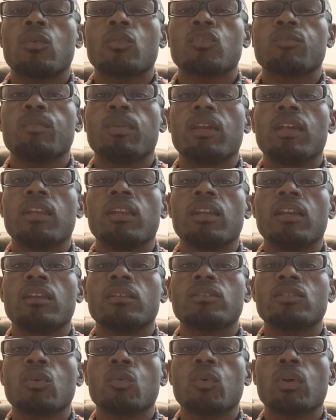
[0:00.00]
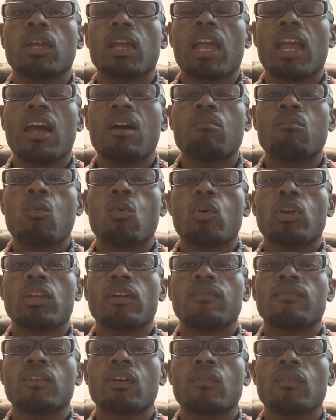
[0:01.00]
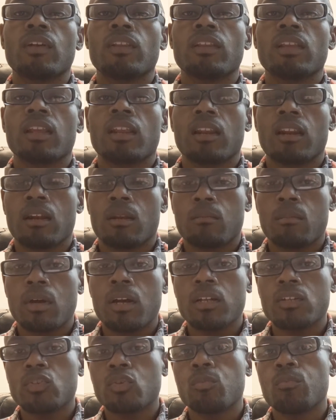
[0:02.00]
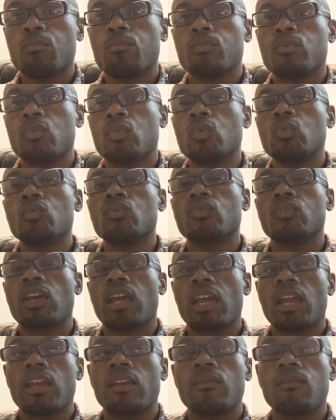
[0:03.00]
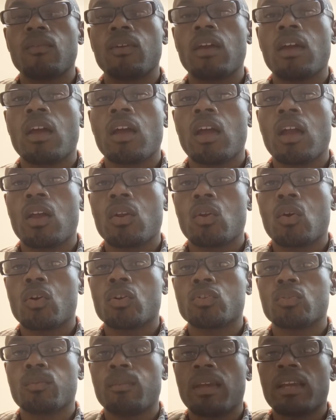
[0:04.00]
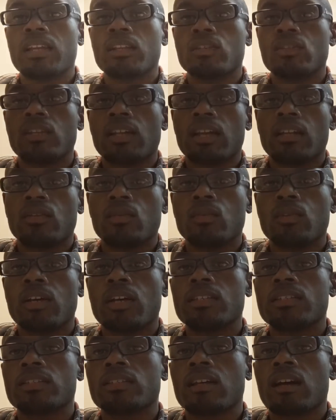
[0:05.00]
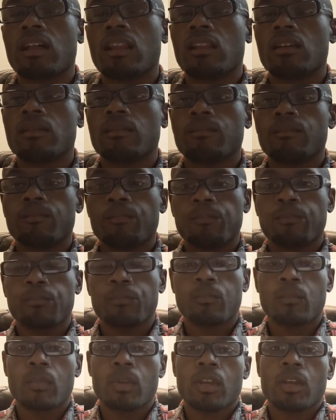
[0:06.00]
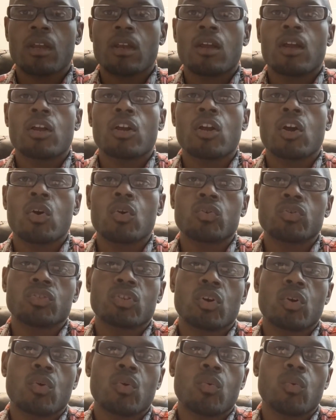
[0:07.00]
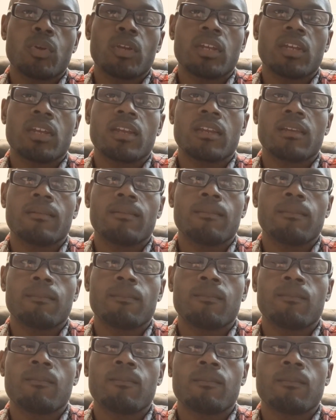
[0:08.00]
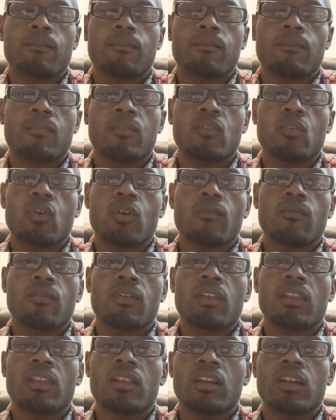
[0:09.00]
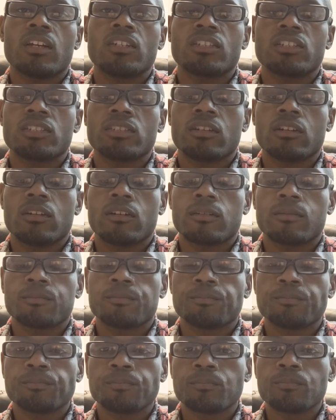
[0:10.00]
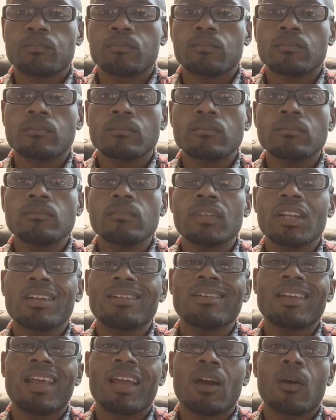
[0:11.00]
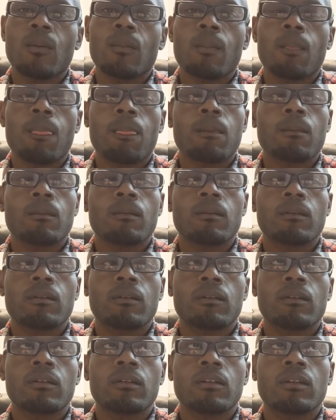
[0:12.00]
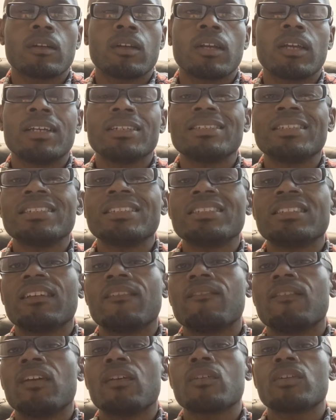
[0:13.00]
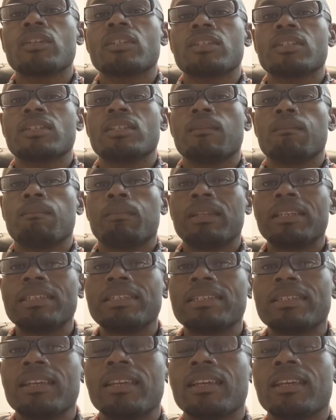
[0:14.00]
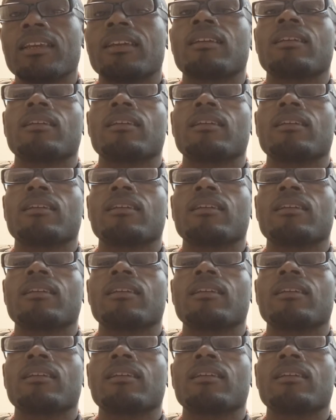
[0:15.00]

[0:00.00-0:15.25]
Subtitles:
spending, so we can have more left over at the end of the month to save in order to make it to that $2,000 goal, so we can start feeling unstuck. Now, this is a very simplistic